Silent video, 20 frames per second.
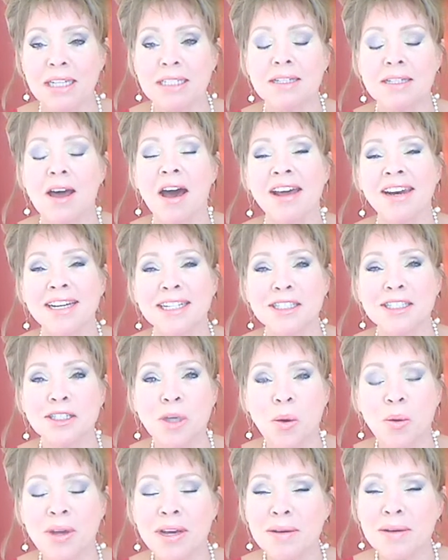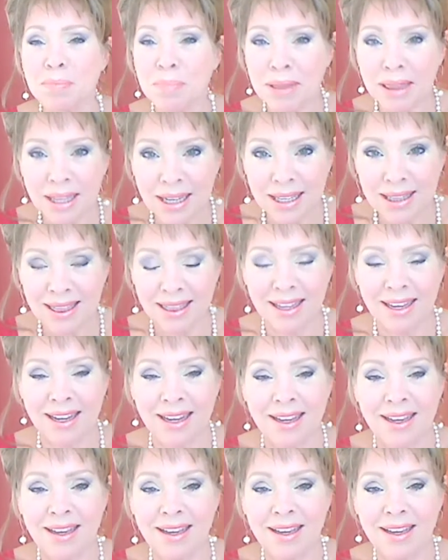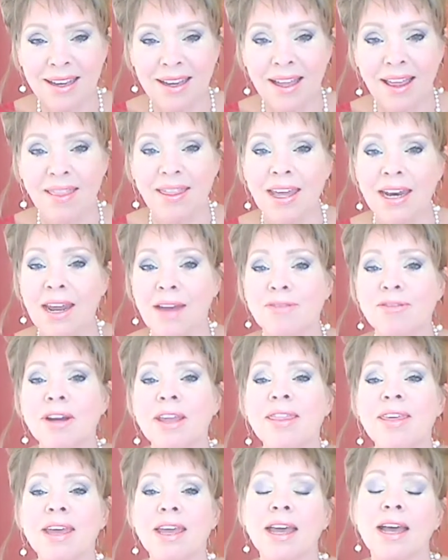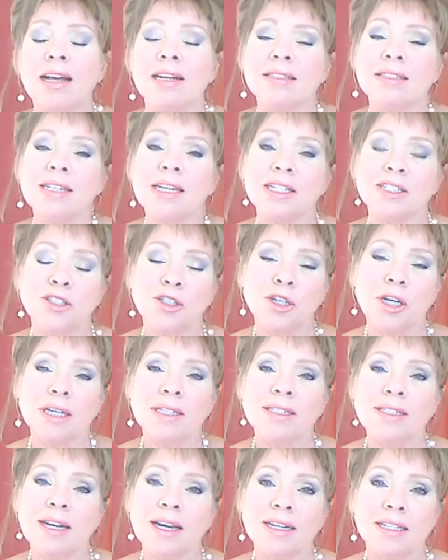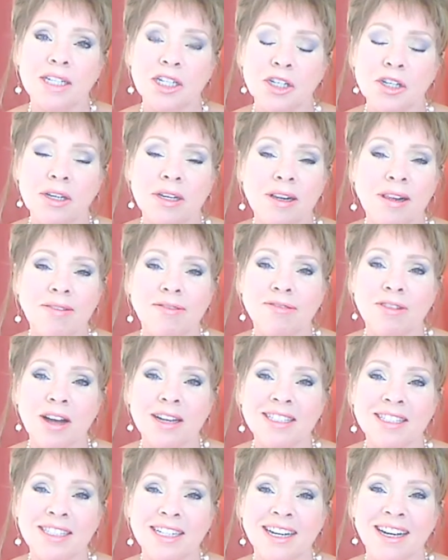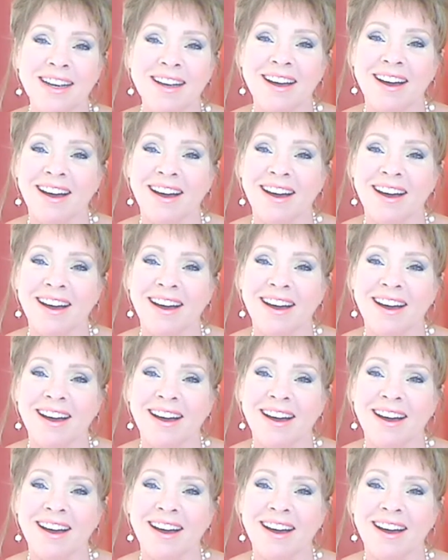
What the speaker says: as Goddess so completely that everything else is just additional frosting